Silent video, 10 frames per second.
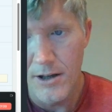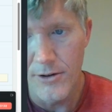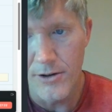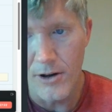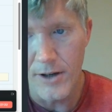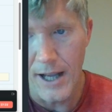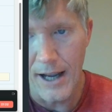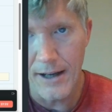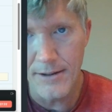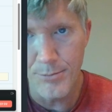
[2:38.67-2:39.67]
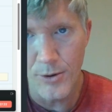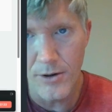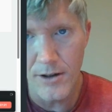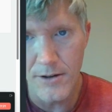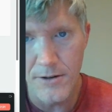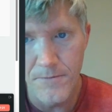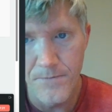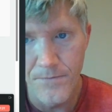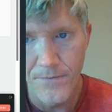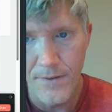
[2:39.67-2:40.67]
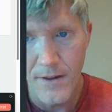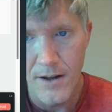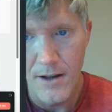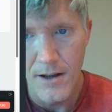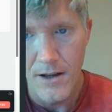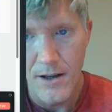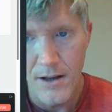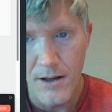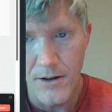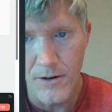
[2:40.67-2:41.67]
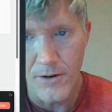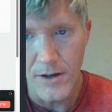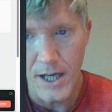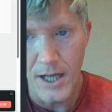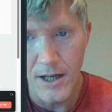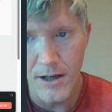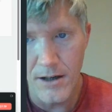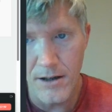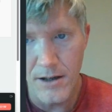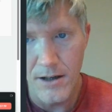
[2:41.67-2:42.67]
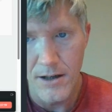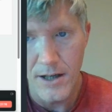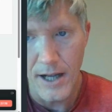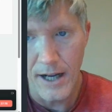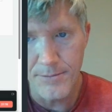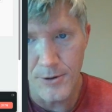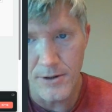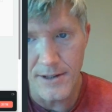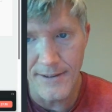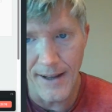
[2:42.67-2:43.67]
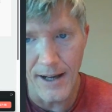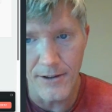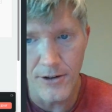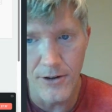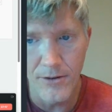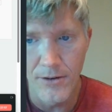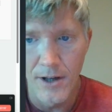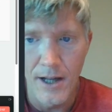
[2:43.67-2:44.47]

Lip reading: you go to export, you go to here, export the site to.